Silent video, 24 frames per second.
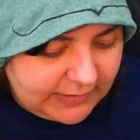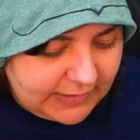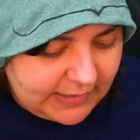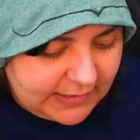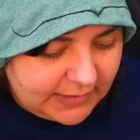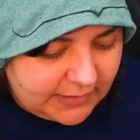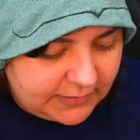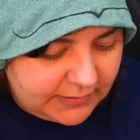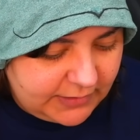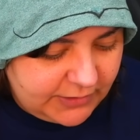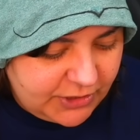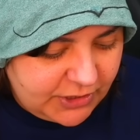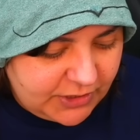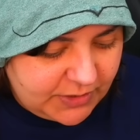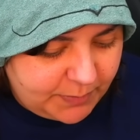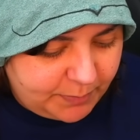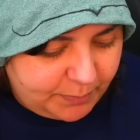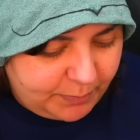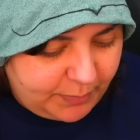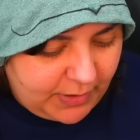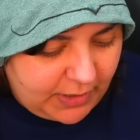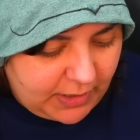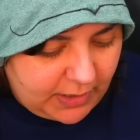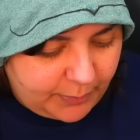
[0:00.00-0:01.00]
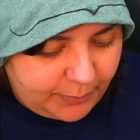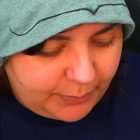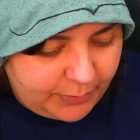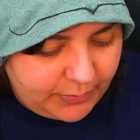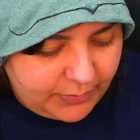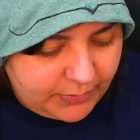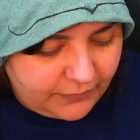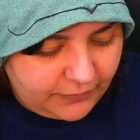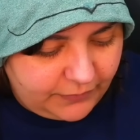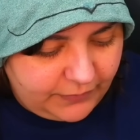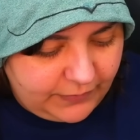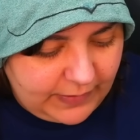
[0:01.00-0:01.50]
that. They just pop
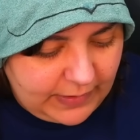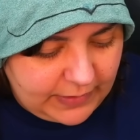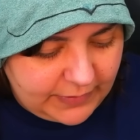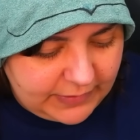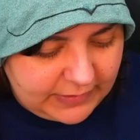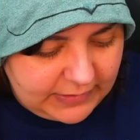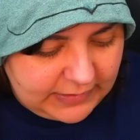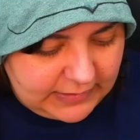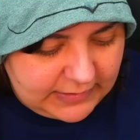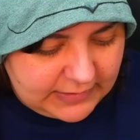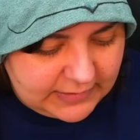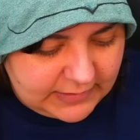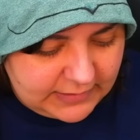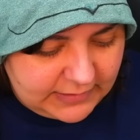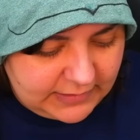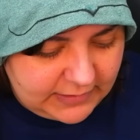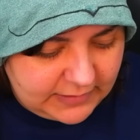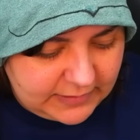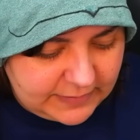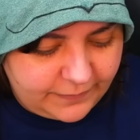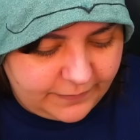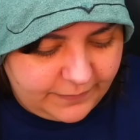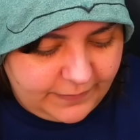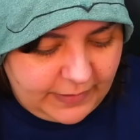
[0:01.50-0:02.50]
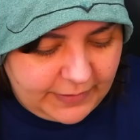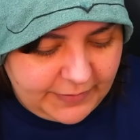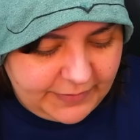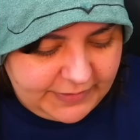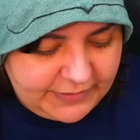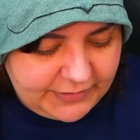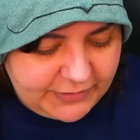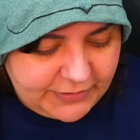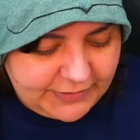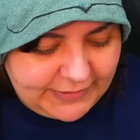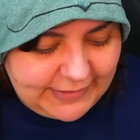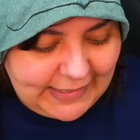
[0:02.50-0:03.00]
very easily. Very
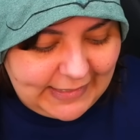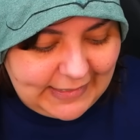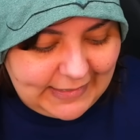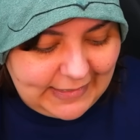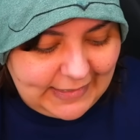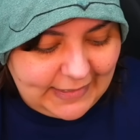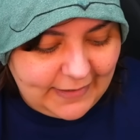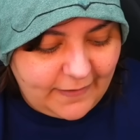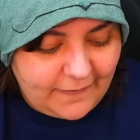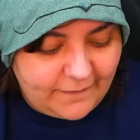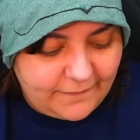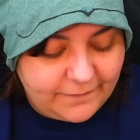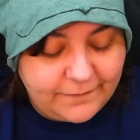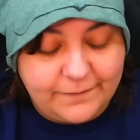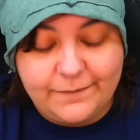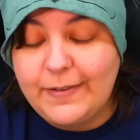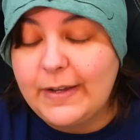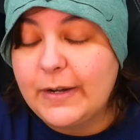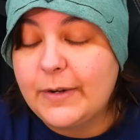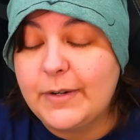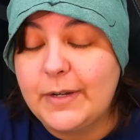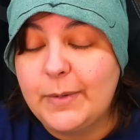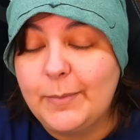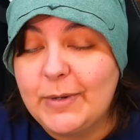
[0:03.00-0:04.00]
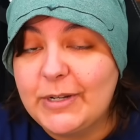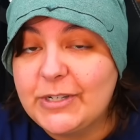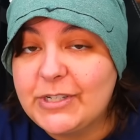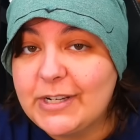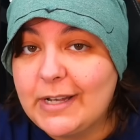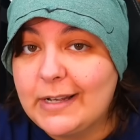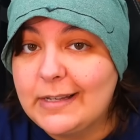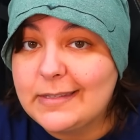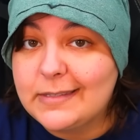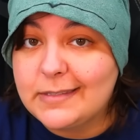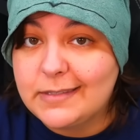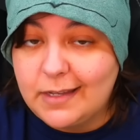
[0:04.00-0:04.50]
entertaining, very much
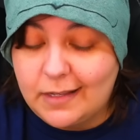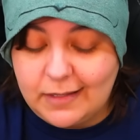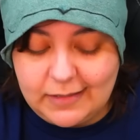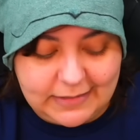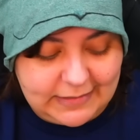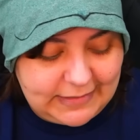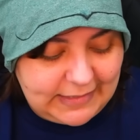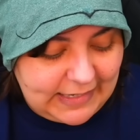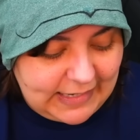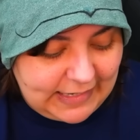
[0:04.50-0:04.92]
a solid